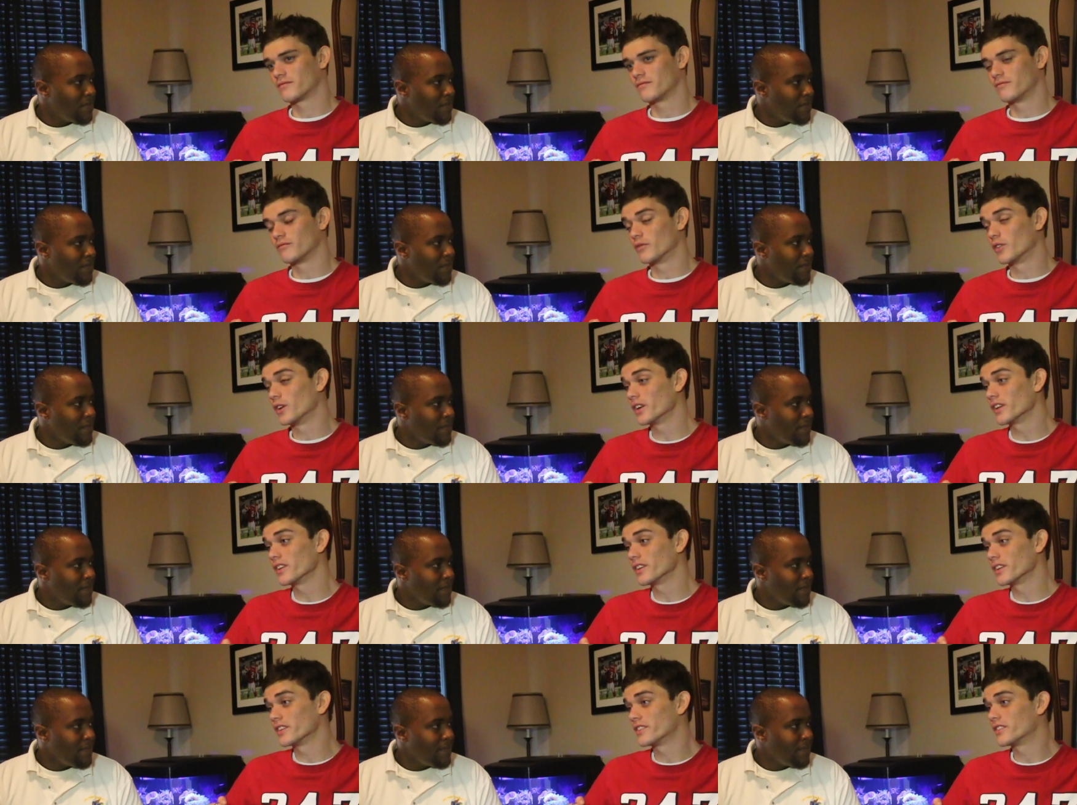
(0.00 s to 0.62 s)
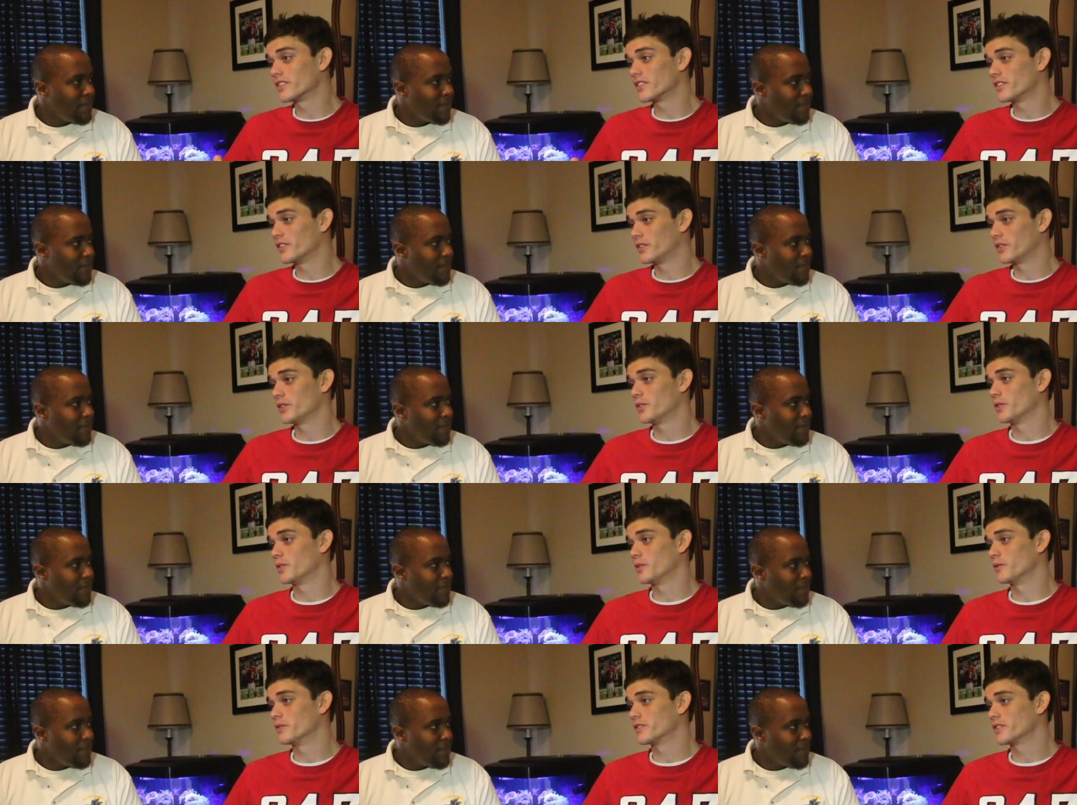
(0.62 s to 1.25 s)
Speaker 1: really to
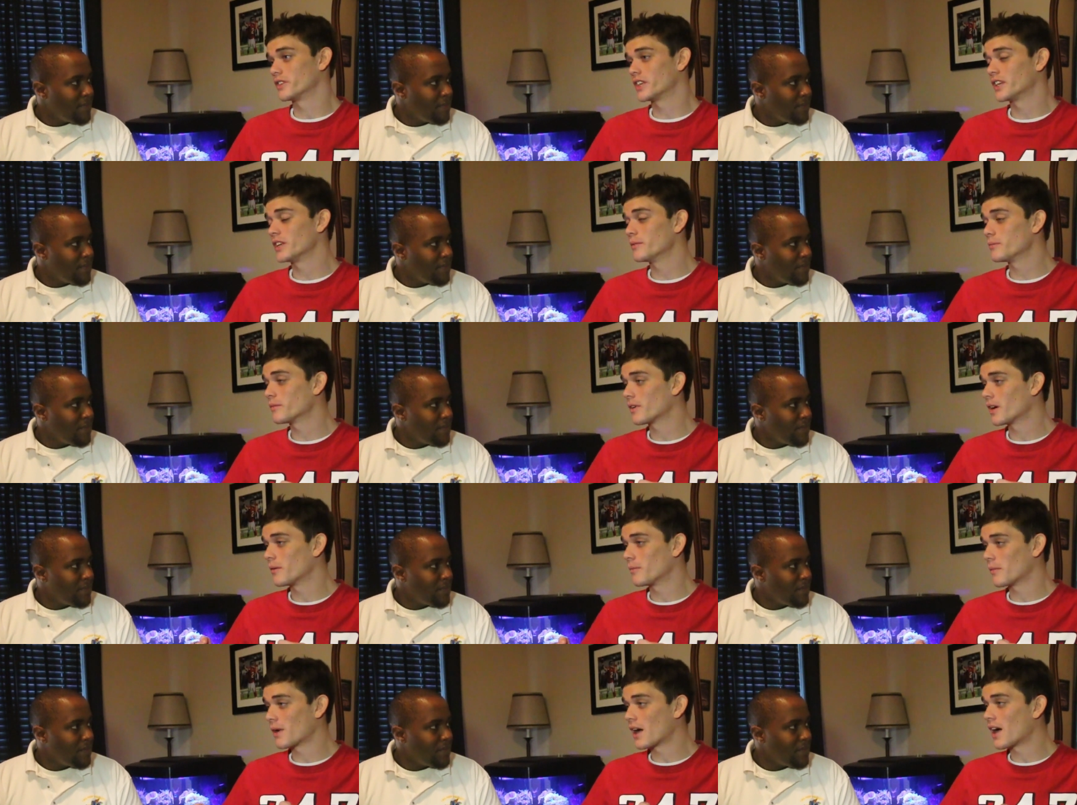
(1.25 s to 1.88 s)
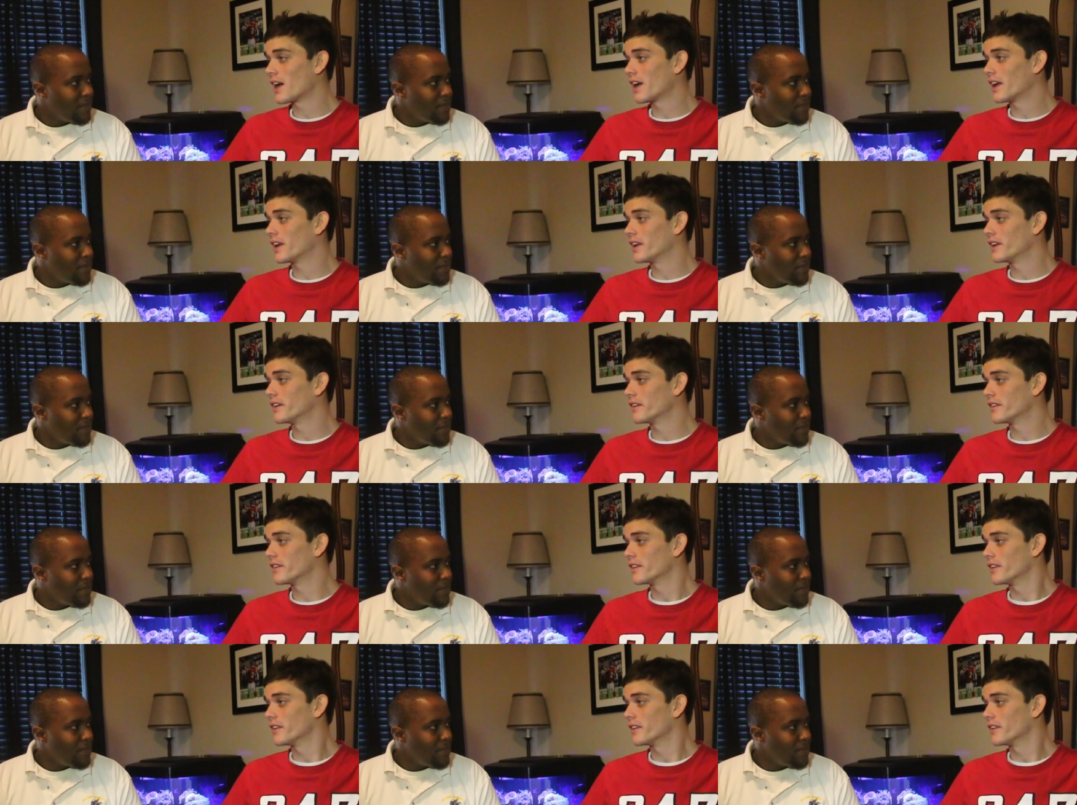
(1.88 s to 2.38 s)
do to keep my mind